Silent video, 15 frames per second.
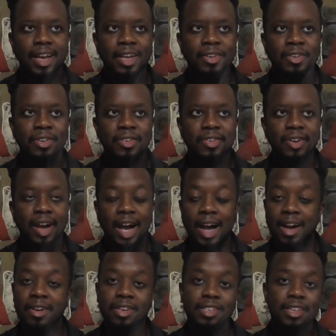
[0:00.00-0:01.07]
And
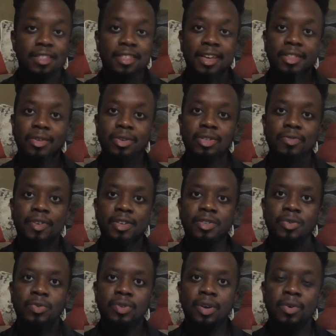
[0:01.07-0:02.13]
I honestly think those of us
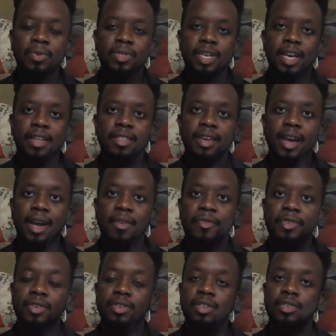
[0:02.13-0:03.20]
who don't take the
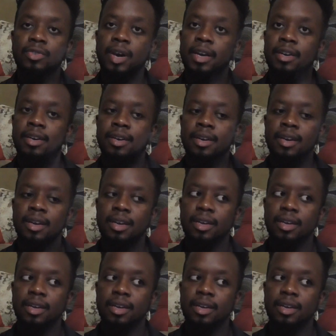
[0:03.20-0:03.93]
effort to try to